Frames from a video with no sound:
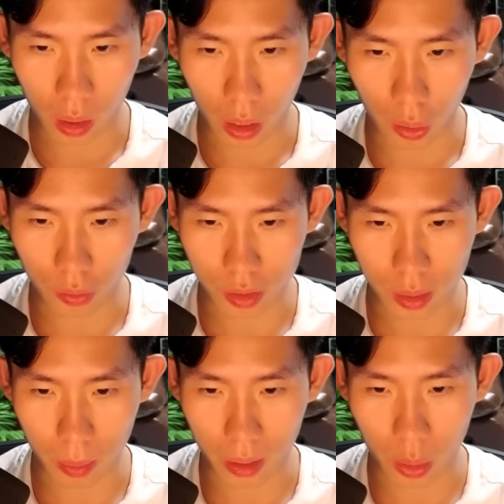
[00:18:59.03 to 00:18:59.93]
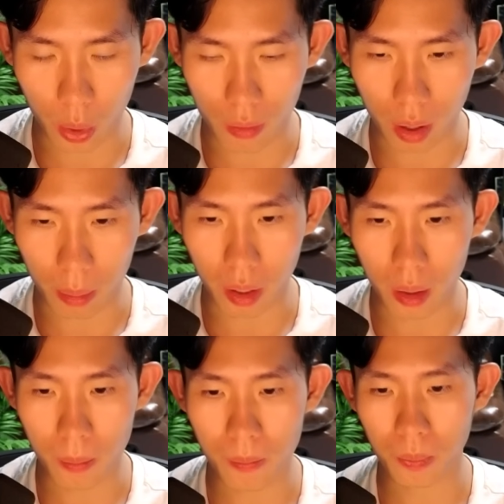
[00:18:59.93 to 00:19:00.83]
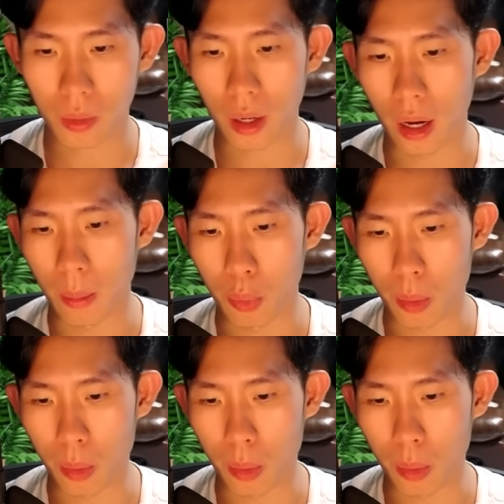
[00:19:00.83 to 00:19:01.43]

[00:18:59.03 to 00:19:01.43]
area of supply that we have up there. And then pretty